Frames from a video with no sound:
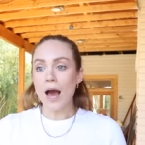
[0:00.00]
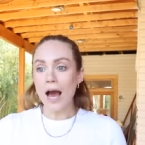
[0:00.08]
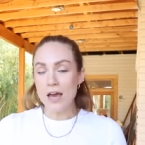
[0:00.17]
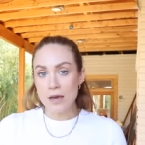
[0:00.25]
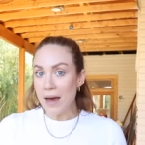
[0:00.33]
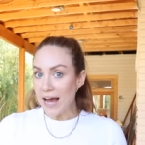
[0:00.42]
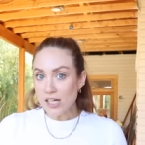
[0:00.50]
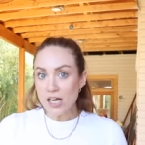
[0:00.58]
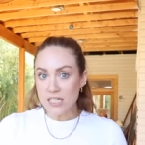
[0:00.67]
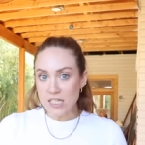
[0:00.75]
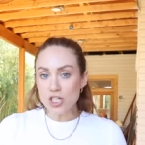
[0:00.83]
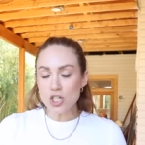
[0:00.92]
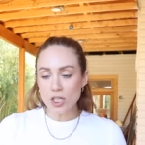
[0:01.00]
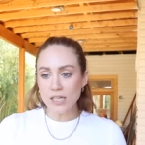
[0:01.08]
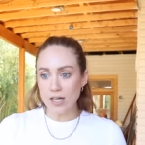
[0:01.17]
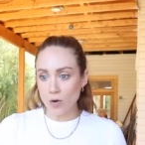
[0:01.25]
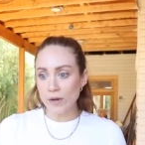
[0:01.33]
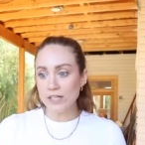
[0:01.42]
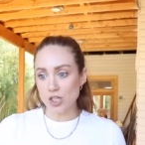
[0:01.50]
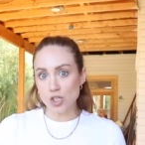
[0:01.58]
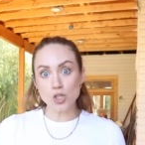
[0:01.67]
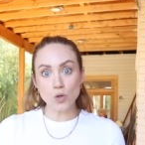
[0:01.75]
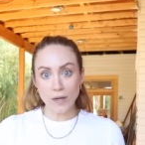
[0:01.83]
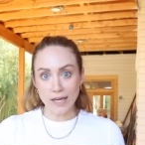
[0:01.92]
I am essentially going to
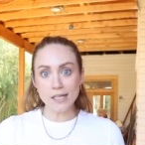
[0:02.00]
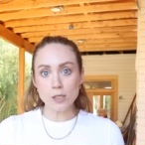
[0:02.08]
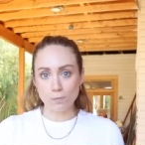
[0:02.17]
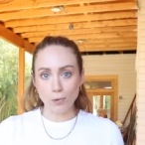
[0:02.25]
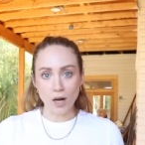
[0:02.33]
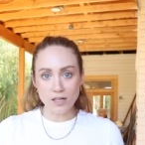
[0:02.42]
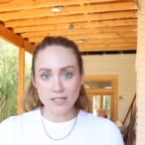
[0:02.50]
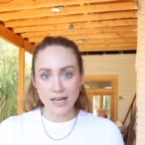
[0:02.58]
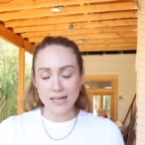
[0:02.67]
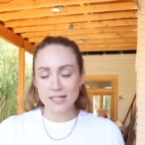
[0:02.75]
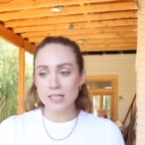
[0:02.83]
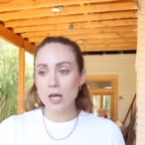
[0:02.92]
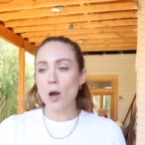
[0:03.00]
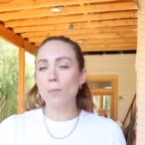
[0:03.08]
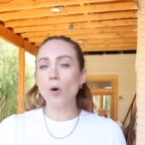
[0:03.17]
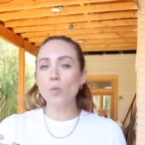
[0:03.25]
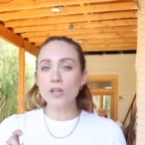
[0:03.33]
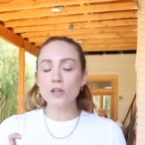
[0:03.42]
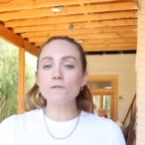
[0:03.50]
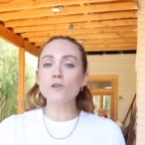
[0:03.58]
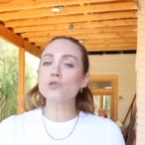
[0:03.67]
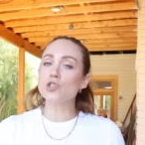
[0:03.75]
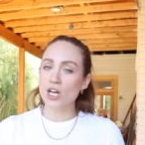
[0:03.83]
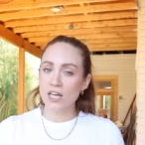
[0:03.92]
do his process, but with a
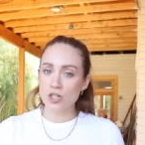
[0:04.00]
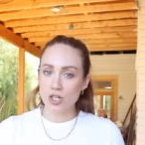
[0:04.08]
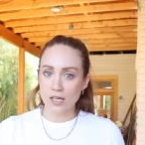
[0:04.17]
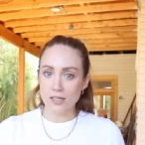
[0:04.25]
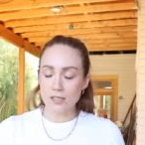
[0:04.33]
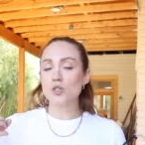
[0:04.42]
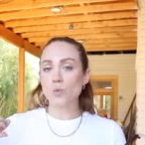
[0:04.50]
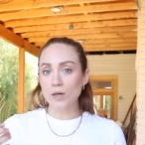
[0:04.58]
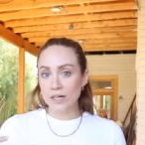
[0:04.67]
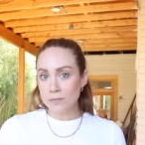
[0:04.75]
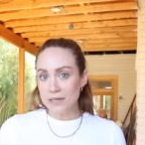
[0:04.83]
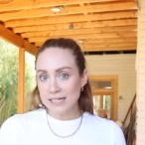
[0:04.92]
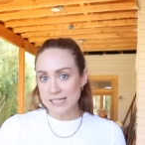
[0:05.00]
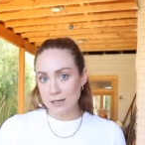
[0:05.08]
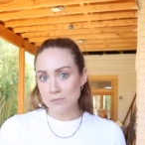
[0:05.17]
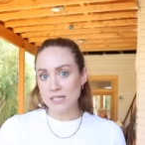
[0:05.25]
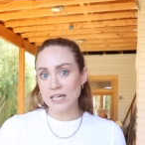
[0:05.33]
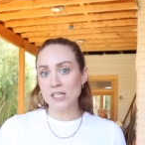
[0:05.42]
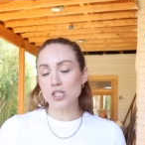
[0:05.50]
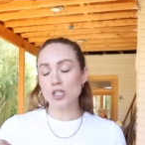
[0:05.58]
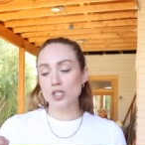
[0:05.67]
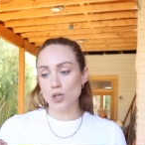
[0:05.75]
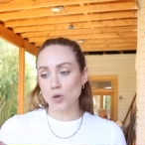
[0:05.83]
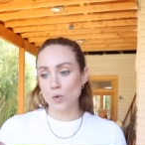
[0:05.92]
few changes. So we're gonna be attempting to
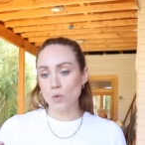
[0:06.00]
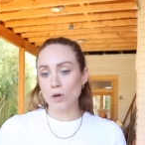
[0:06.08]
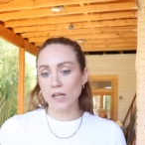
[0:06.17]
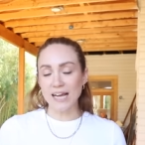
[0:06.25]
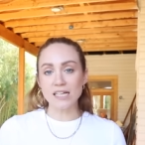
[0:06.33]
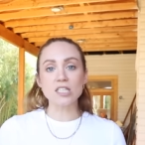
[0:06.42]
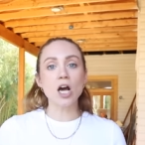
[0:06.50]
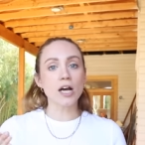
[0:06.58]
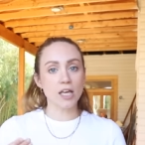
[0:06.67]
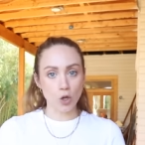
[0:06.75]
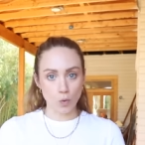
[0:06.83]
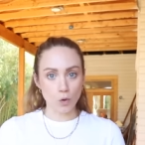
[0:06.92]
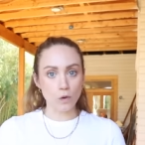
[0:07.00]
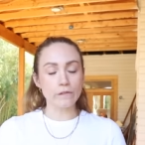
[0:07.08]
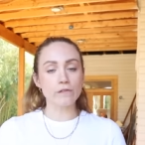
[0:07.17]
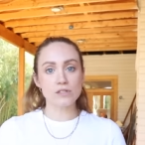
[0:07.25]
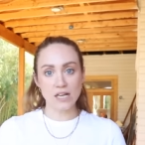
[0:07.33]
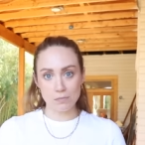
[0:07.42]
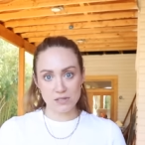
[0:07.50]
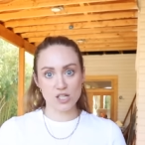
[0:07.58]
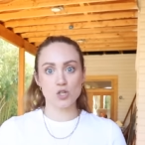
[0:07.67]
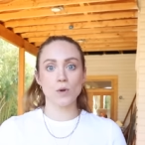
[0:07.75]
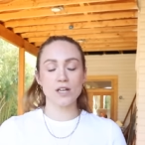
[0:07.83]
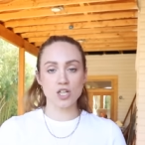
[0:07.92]
do like a tongue and groove type
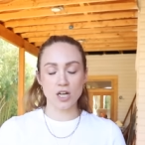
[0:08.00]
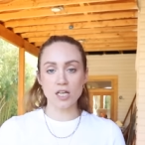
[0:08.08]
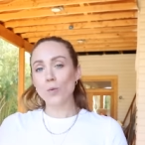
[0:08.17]
situation.